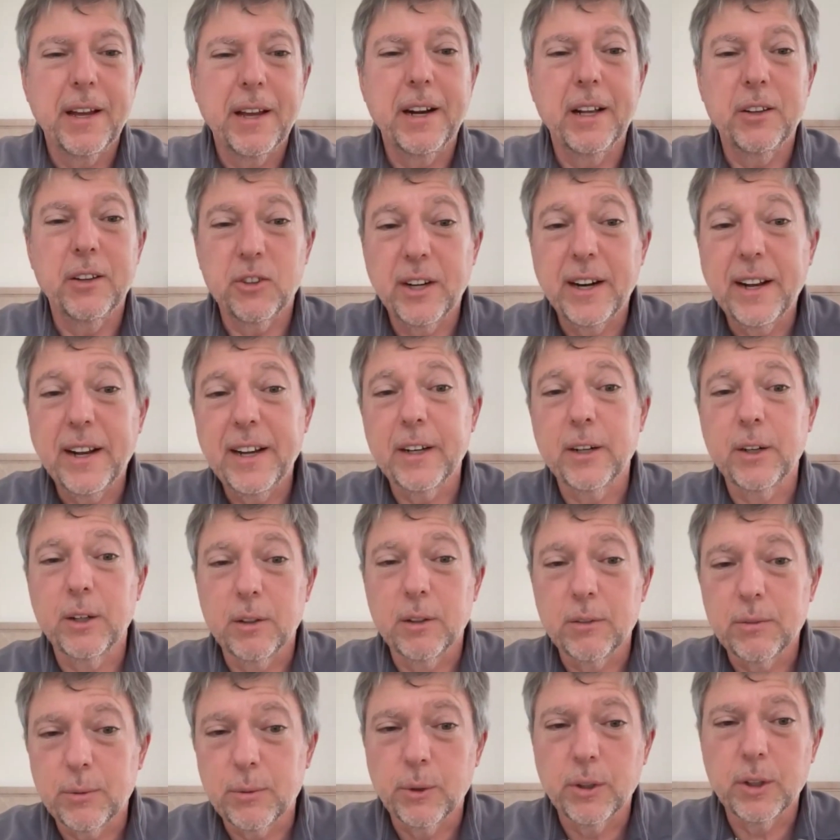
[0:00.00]
and as an
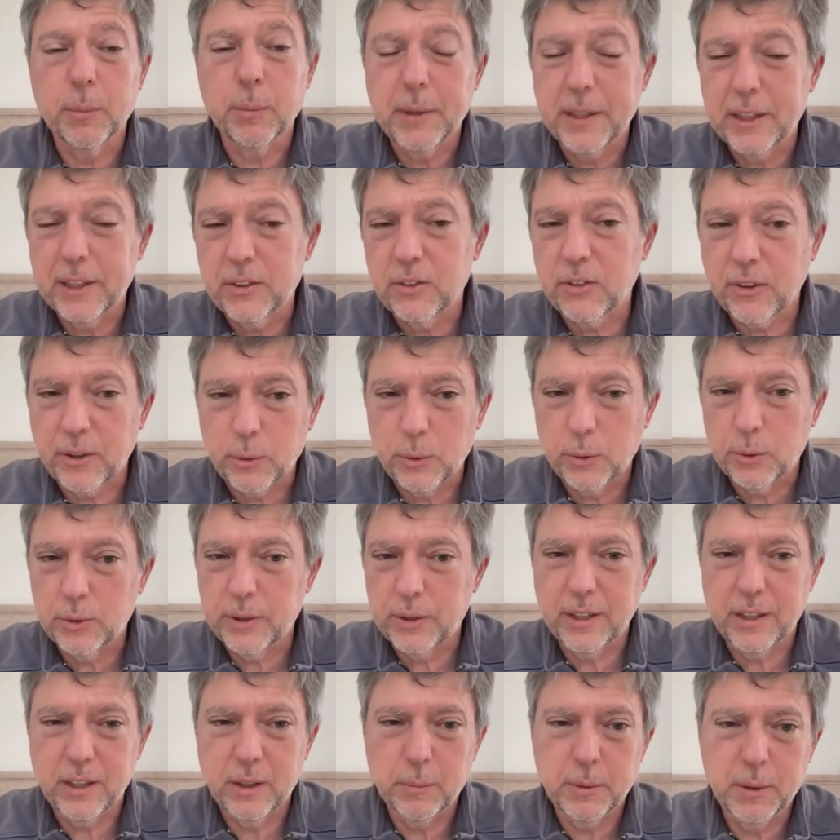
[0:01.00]
anchor for debates that
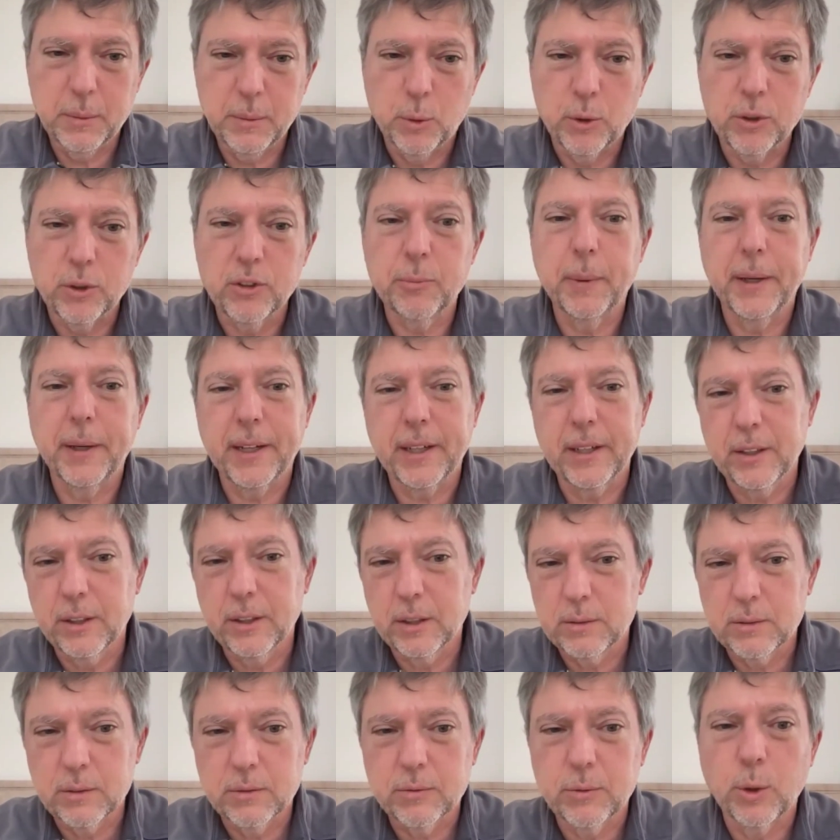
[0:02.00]
would tend to be more
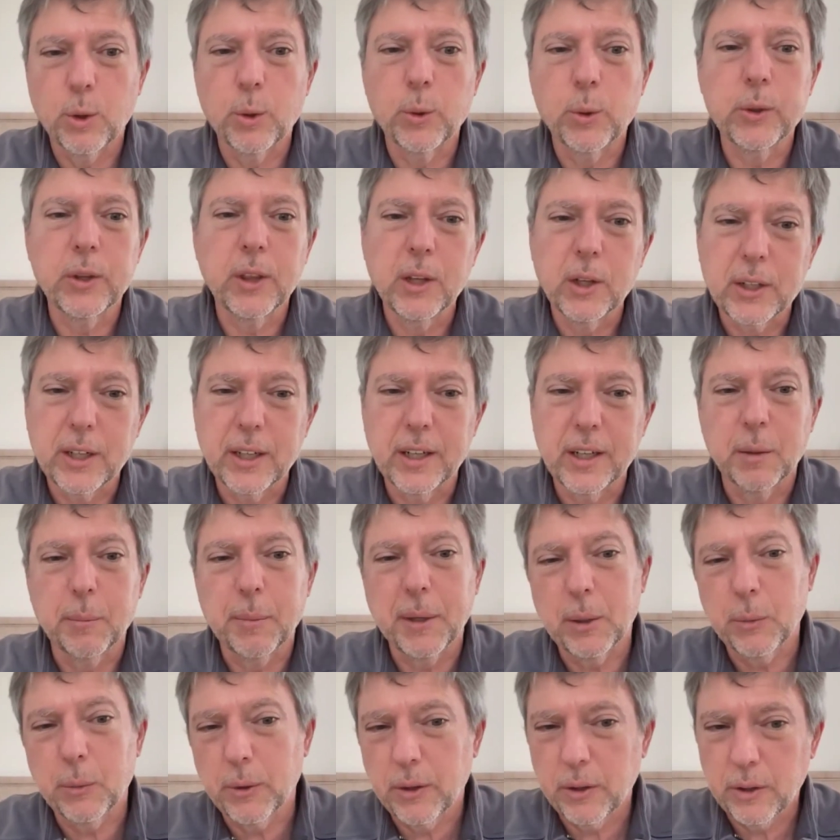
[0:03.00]
speculative or forward-looking
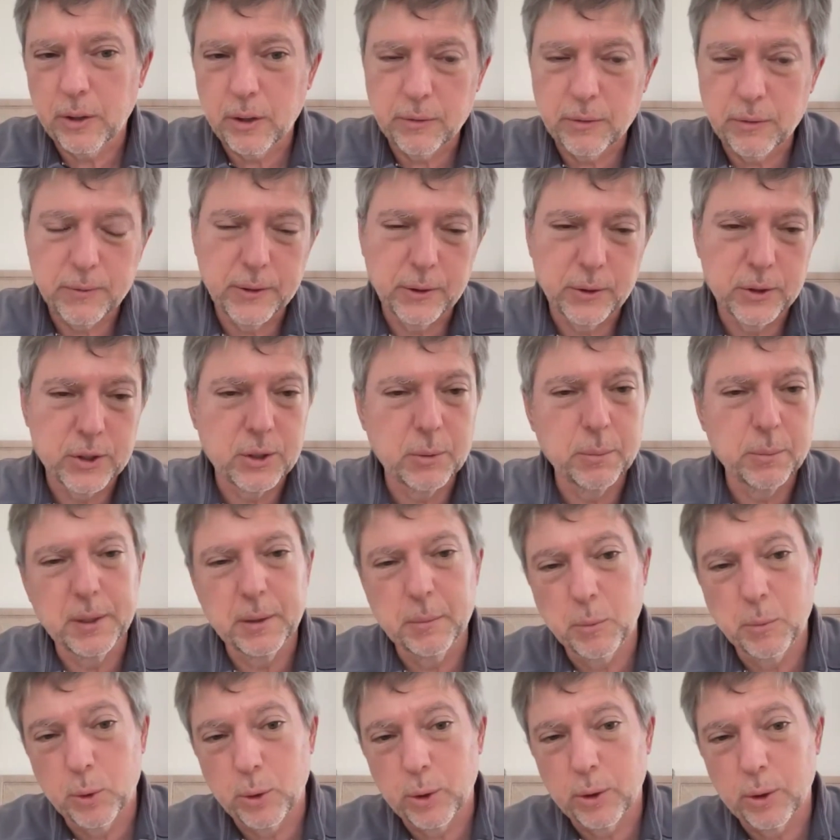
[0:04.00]
about whether the field should
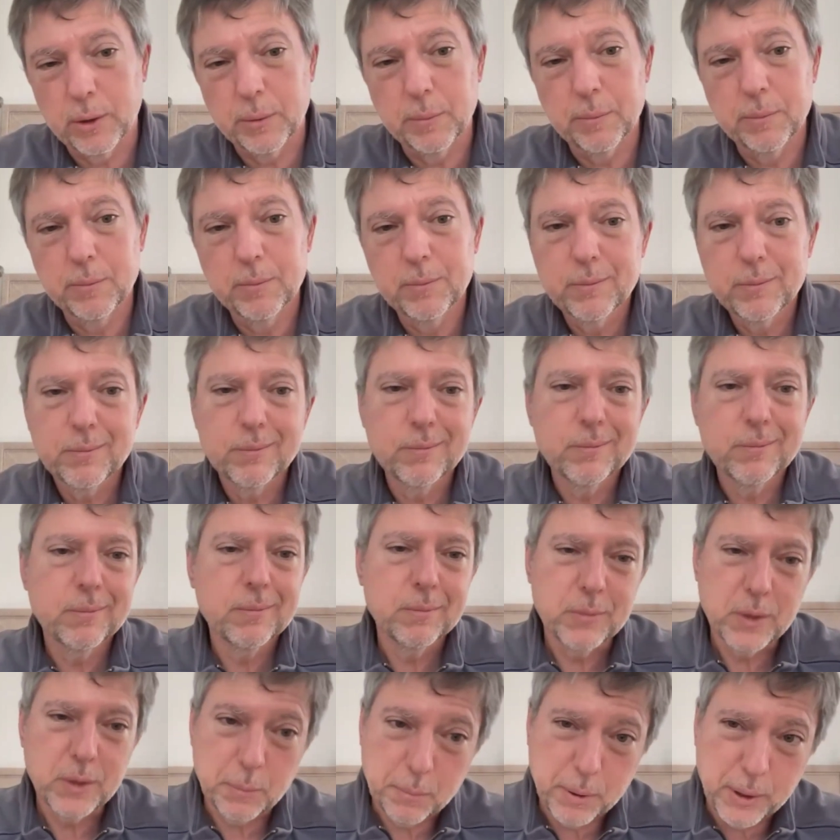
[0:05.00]
be more
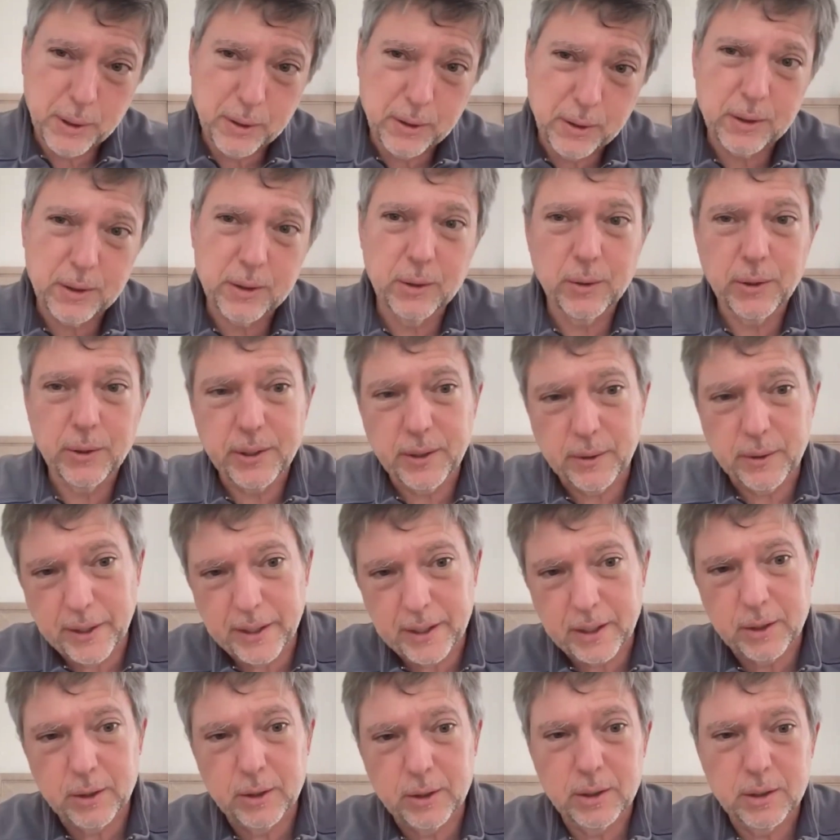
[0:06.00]
empirical,
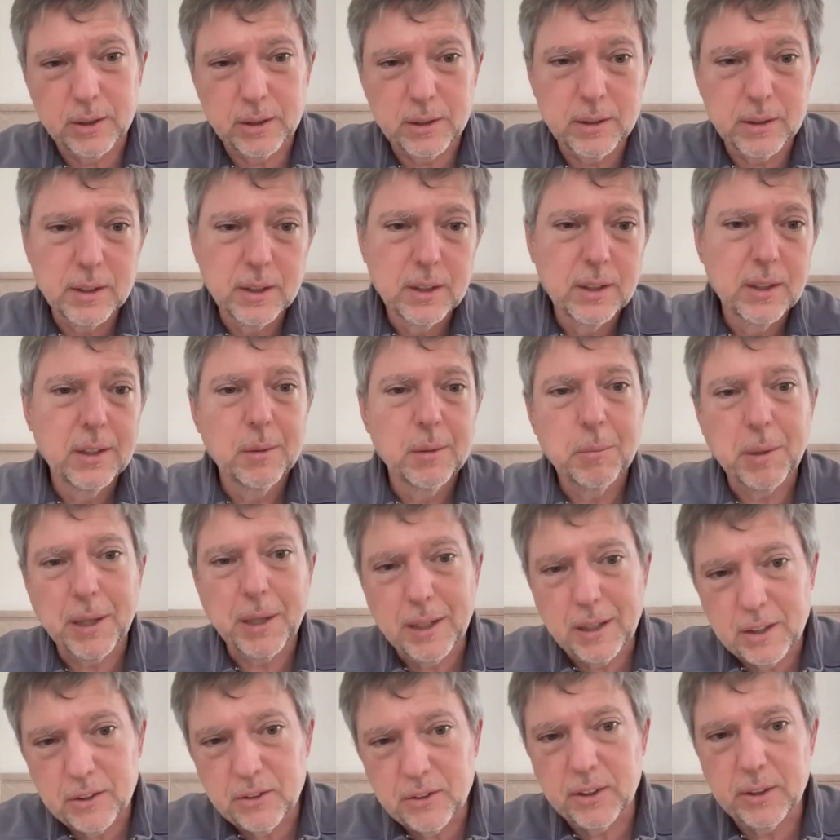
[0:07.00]
theoretical,
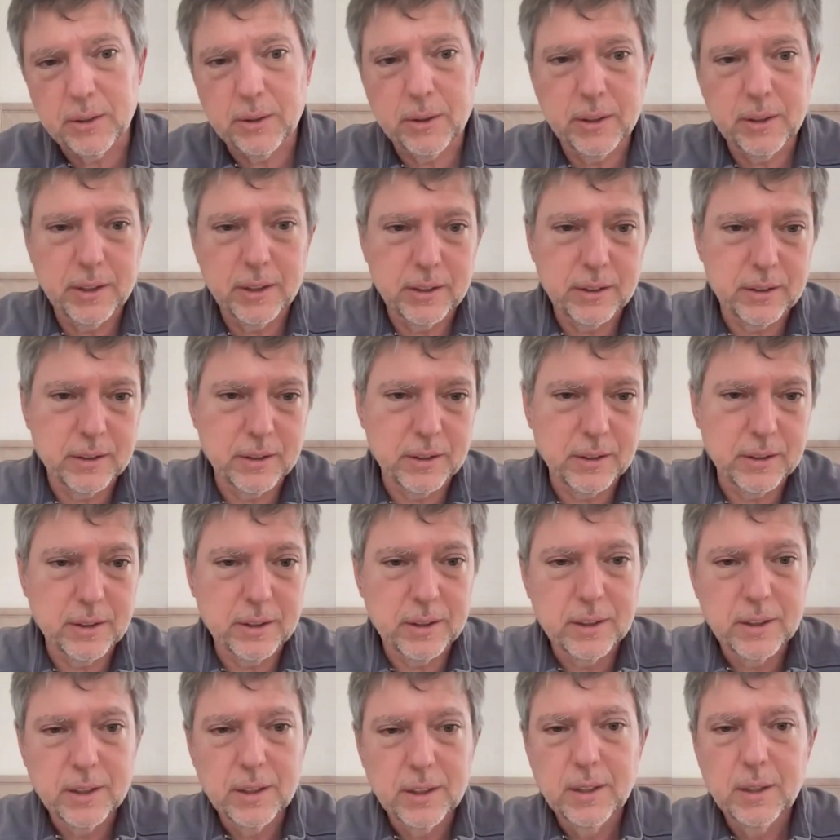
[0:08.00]

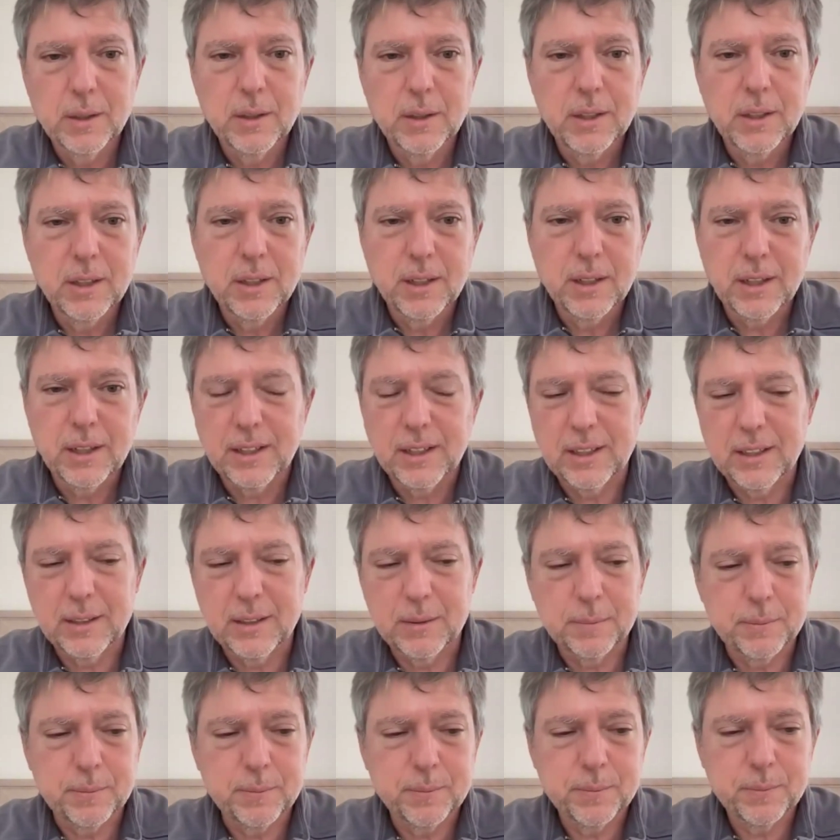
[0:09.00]
policy-oriented,
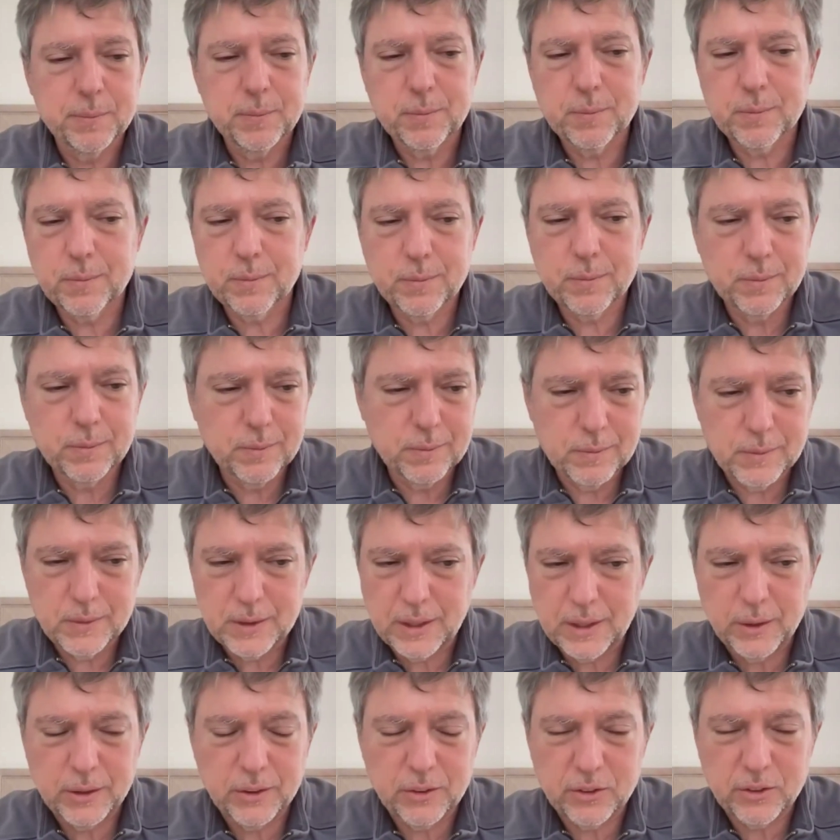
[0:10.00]
and
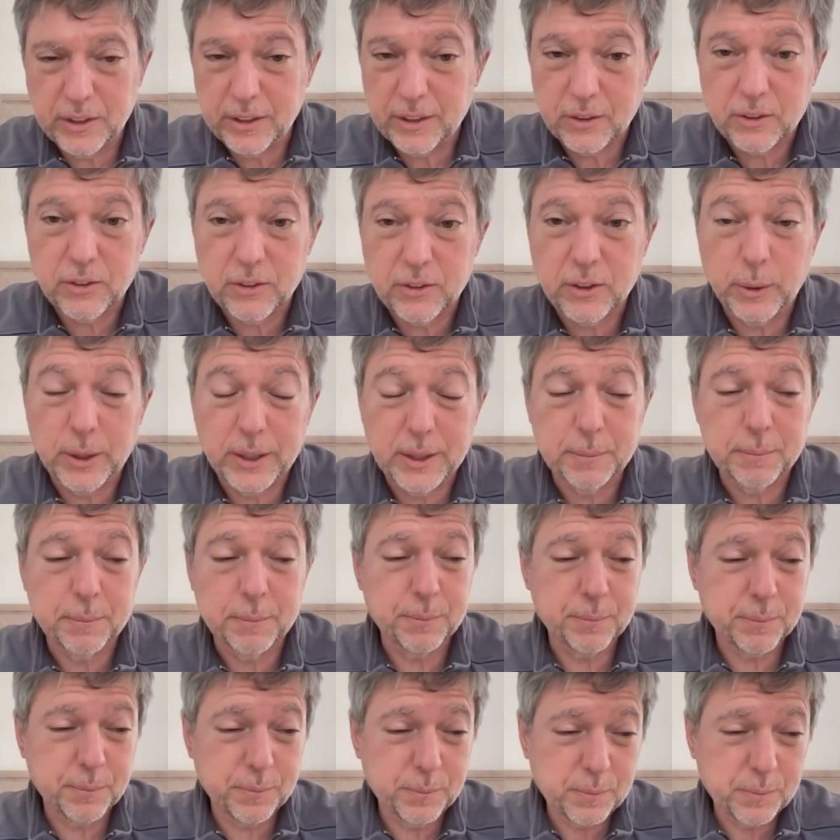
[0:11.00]
so
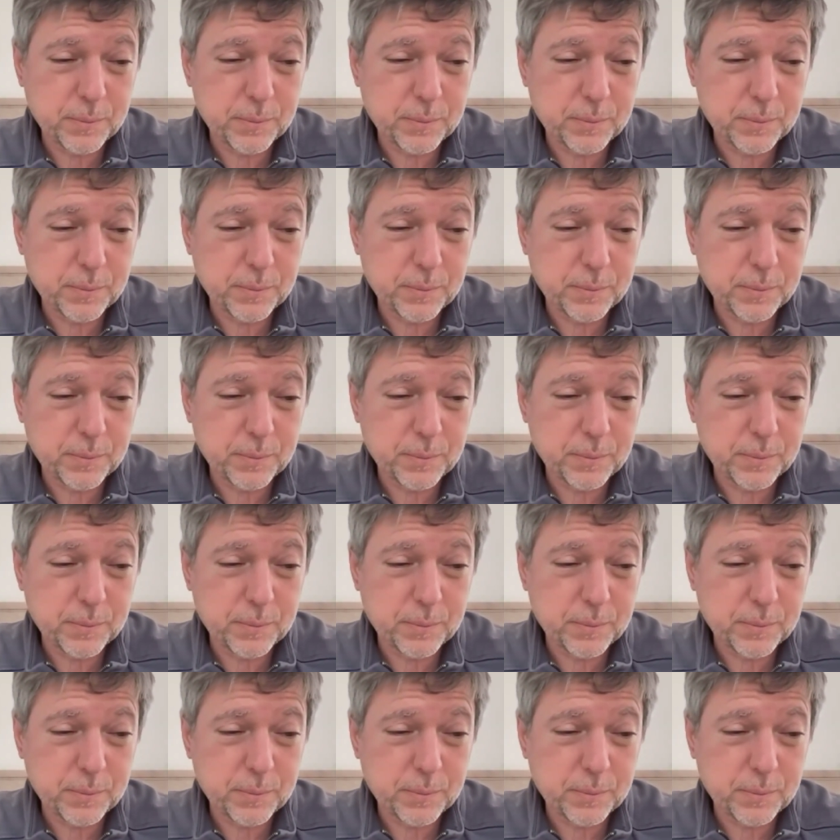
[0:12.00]
on.